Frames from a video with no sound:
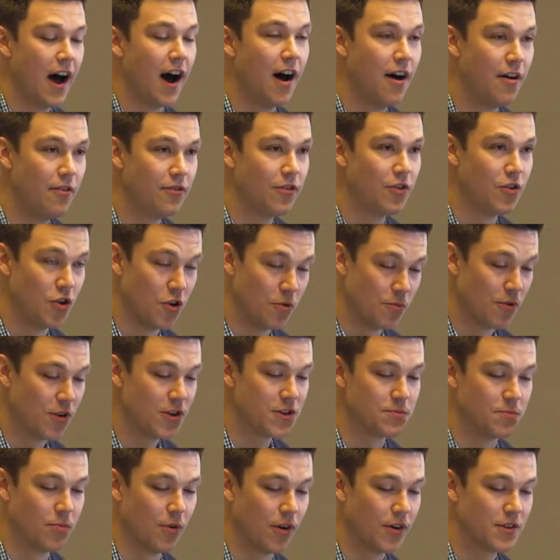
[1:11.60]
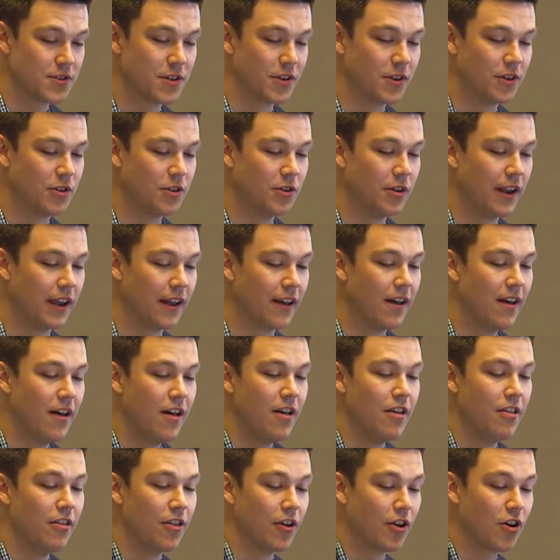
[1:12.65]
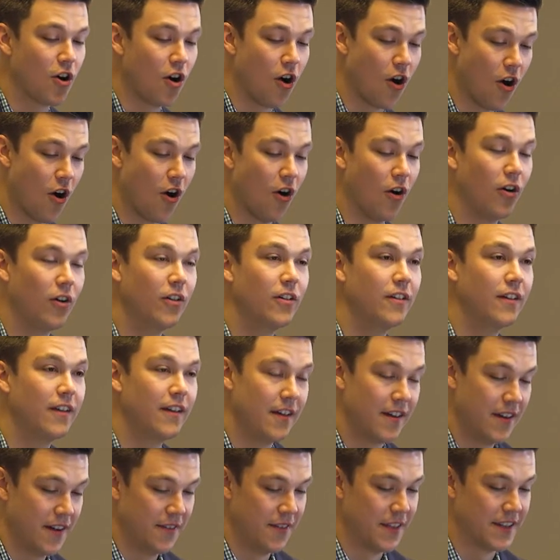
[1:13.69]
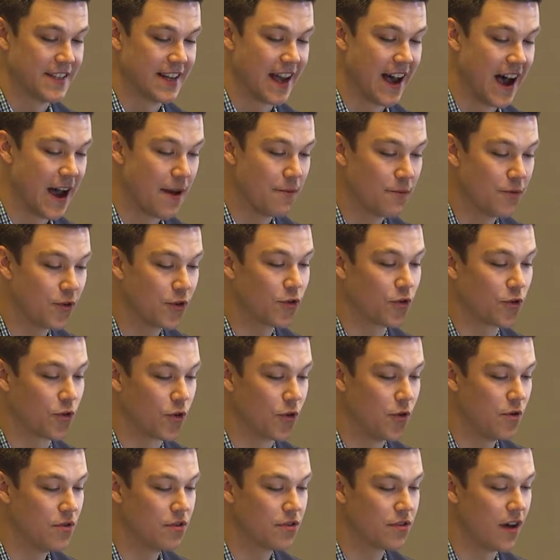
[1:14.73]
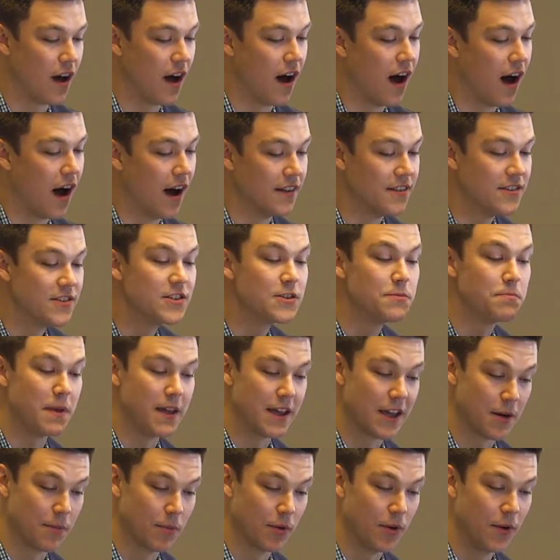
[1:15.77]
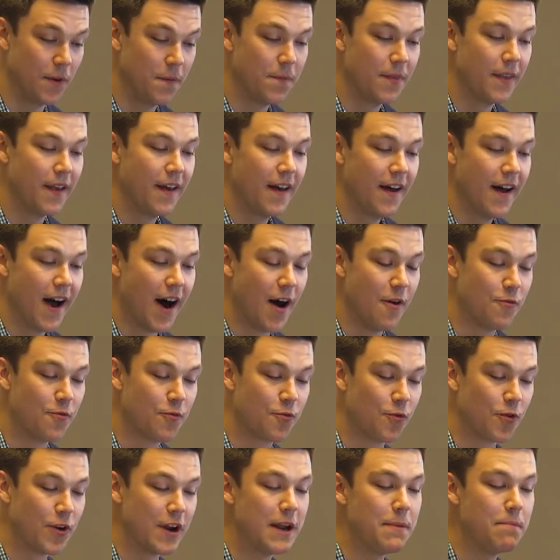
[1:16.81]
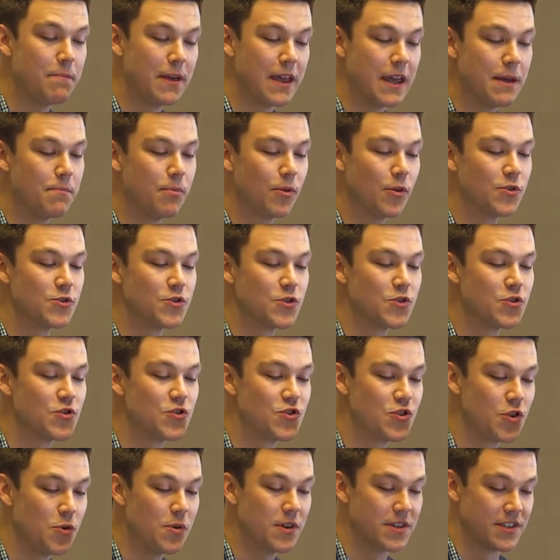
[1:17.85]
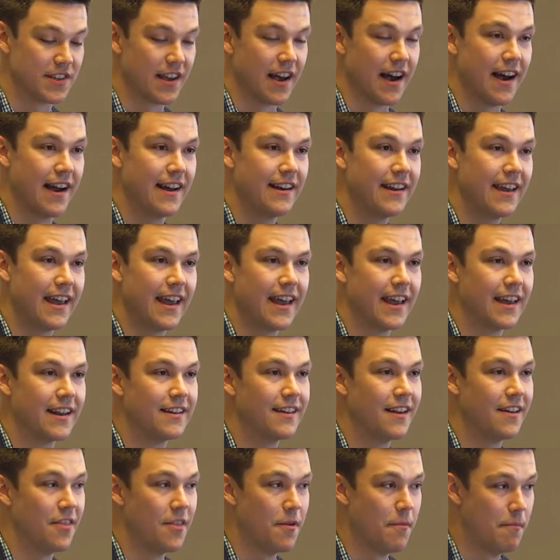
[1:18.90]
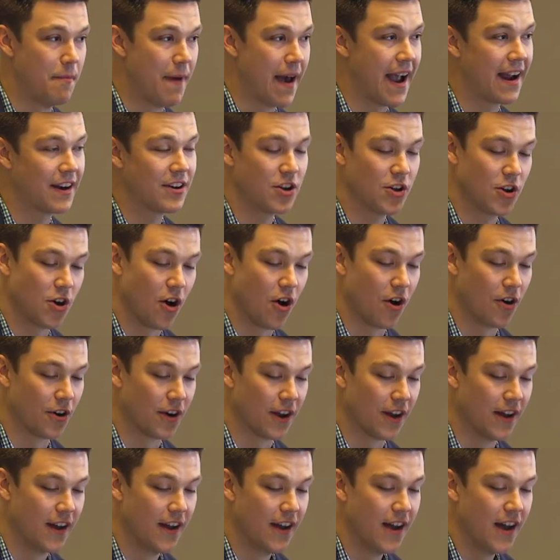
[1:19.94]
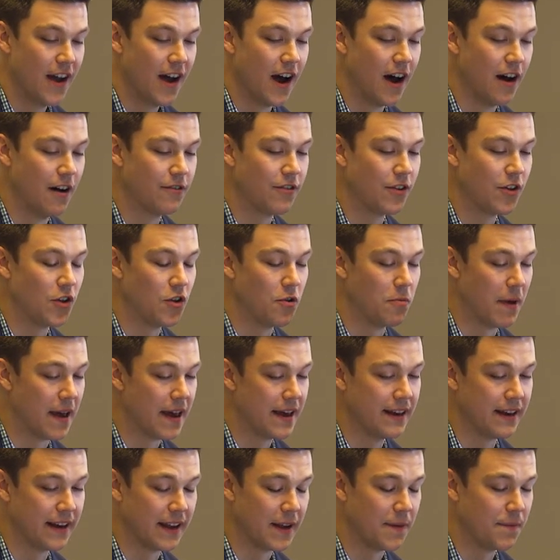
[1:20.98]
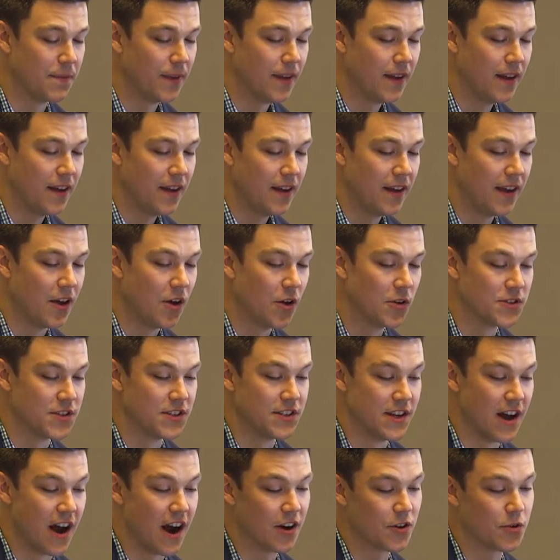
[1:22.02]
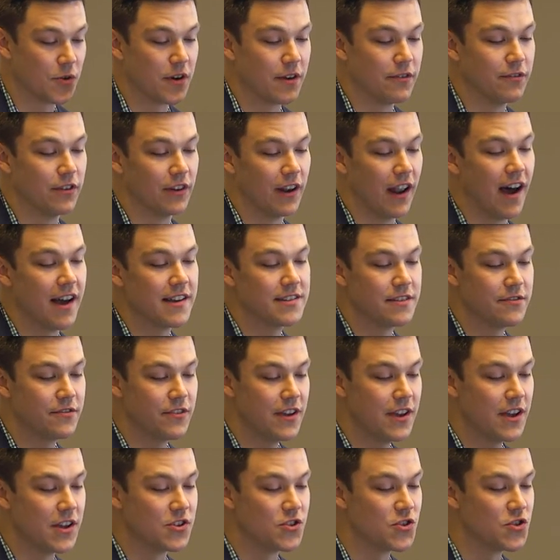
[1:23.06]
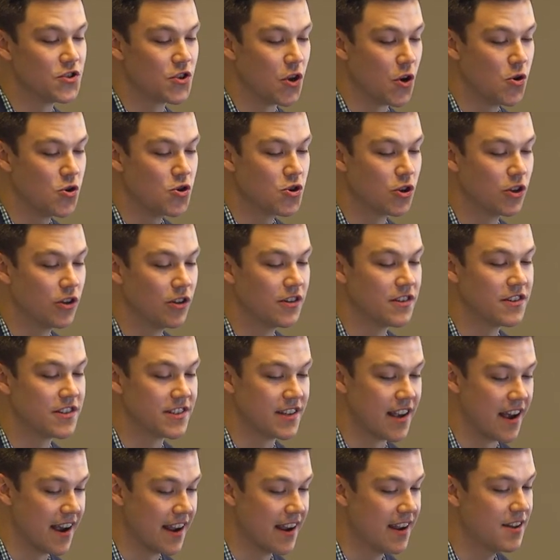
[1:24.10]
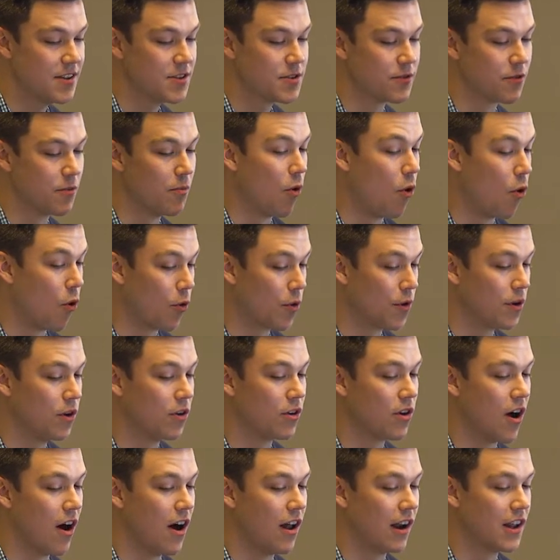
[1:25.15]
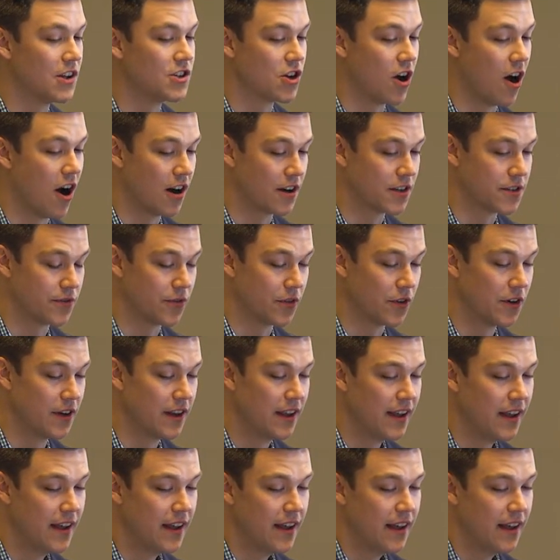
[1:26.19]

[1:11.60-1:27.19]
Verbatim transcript: of numerous books, including The Call, The Time for Truth, Unspeakable, A Free People's Suicide, and The Magna Carta of Humanity. He holds a doctorate of philosophy in social science from Oriel College, Oxford,